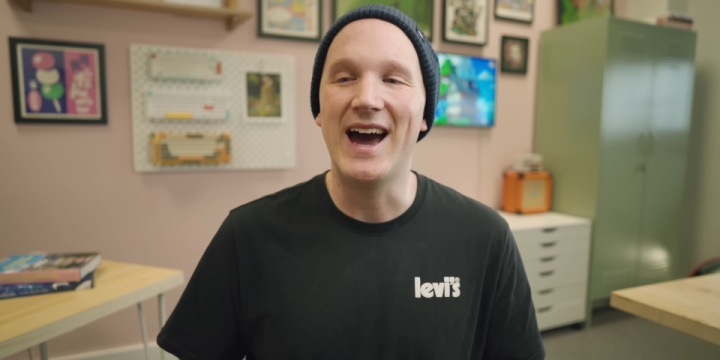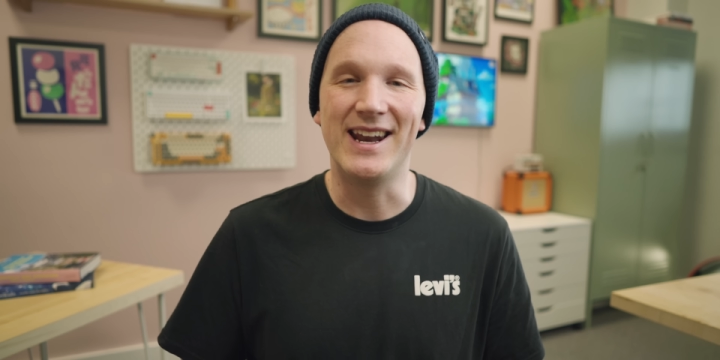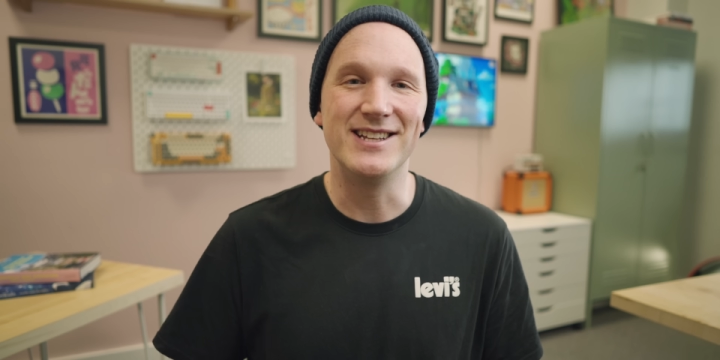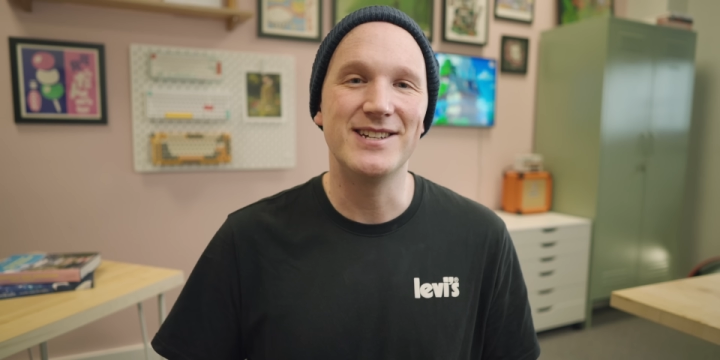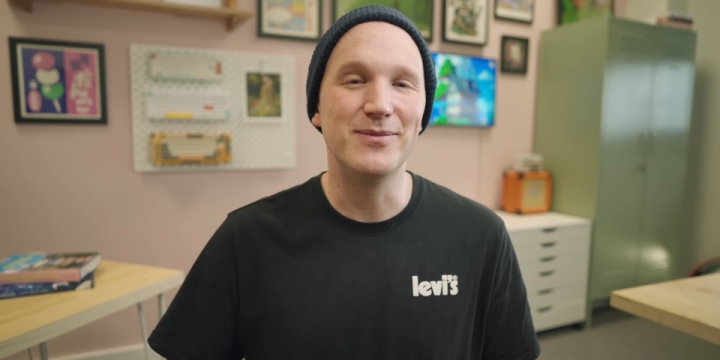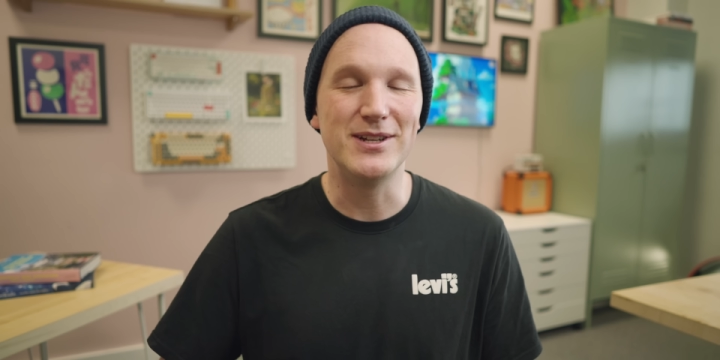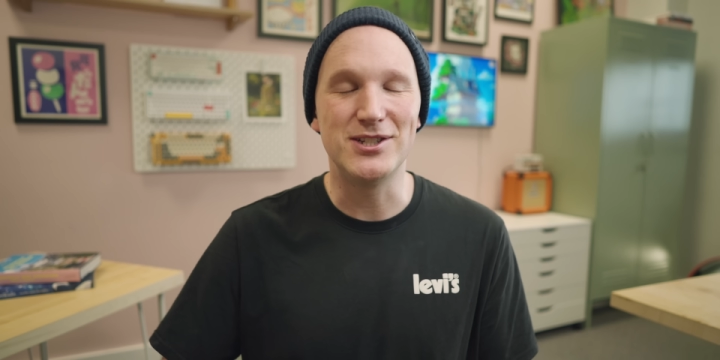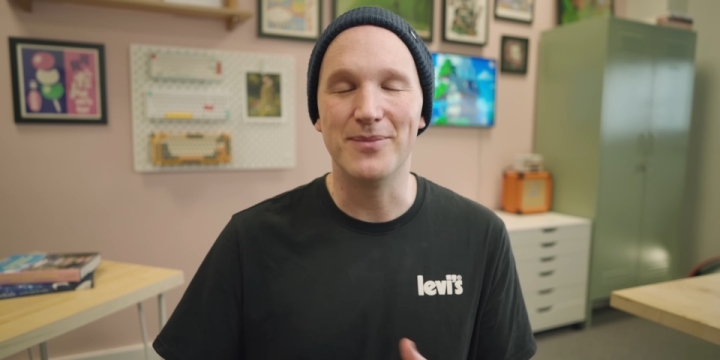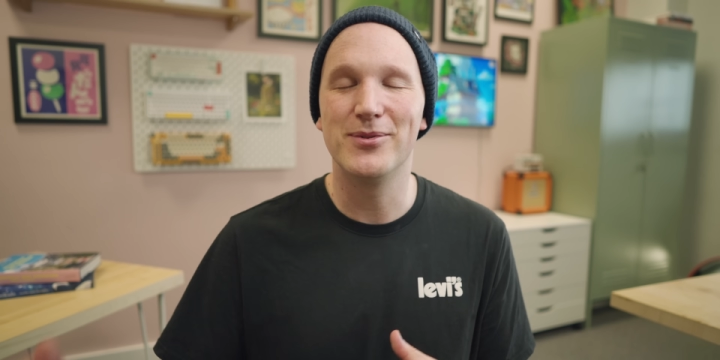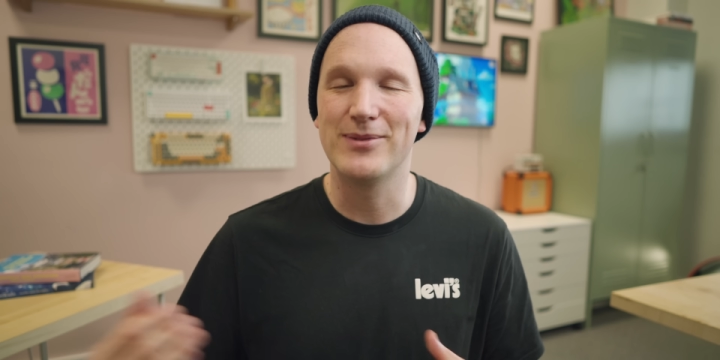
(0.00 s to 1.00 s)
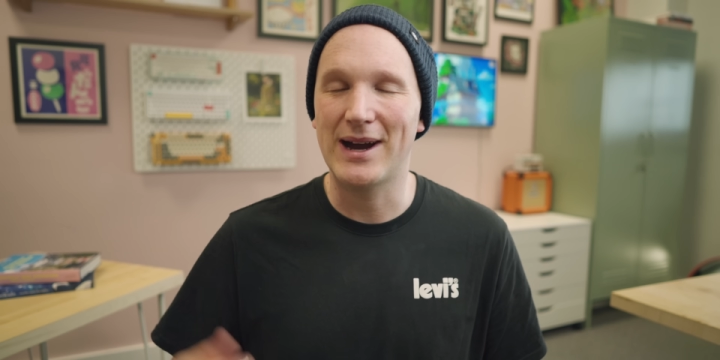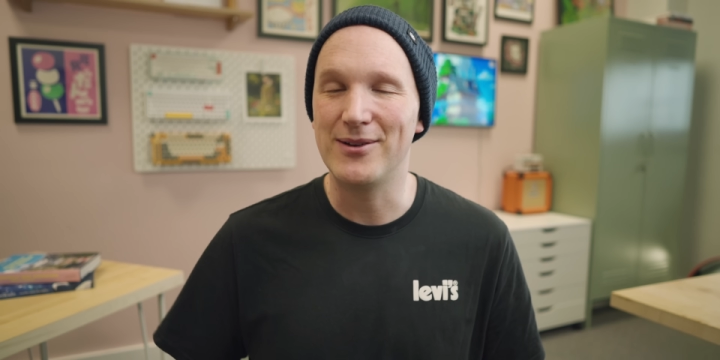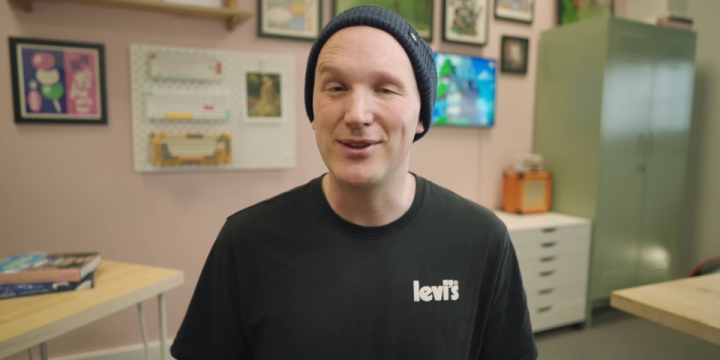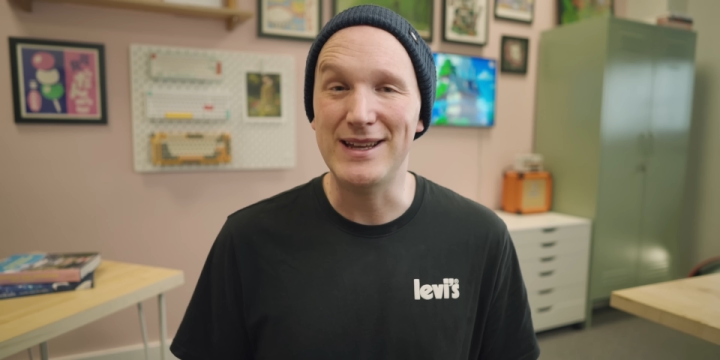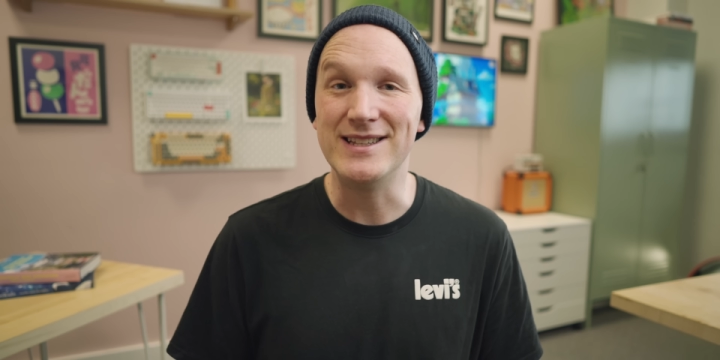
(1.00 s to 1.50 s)
and I generally jump
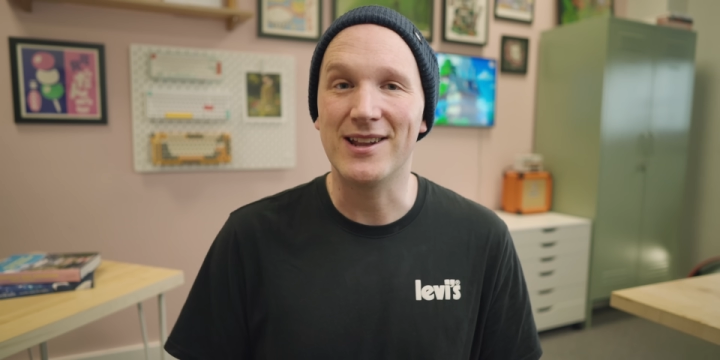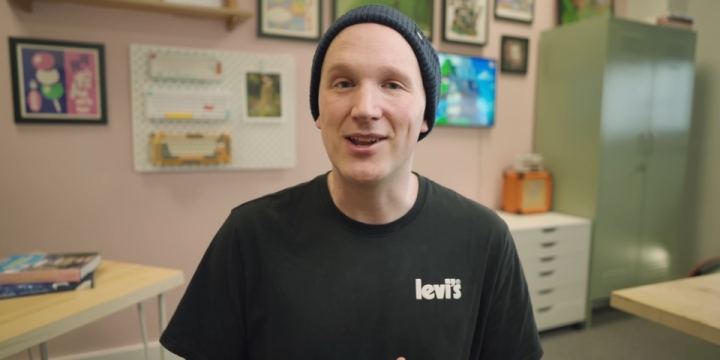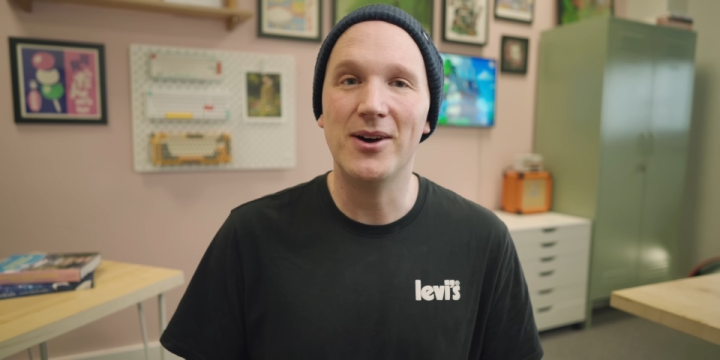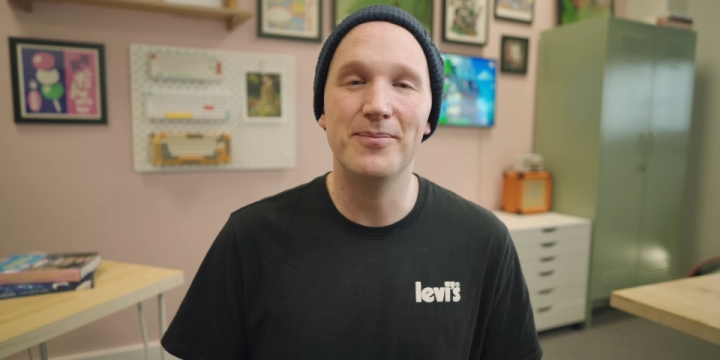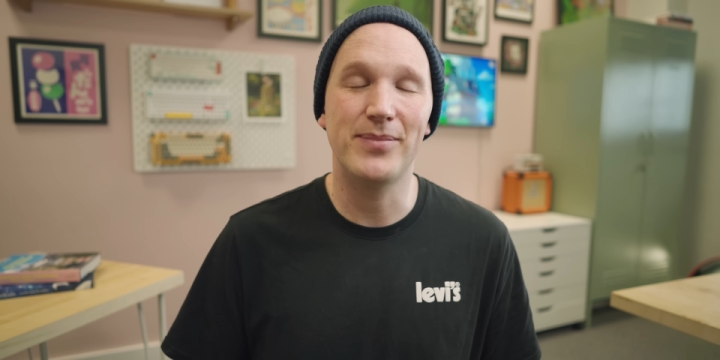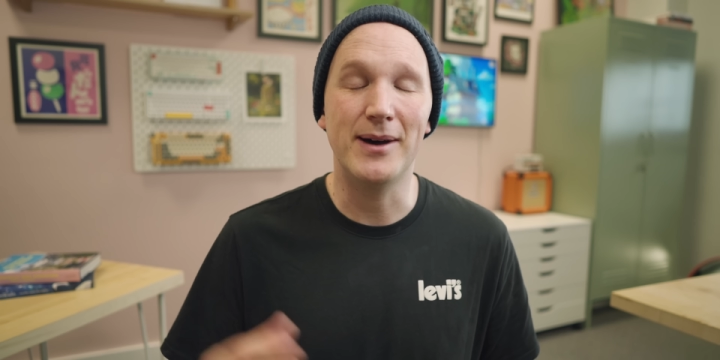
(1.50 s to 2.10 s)
around these a lot, but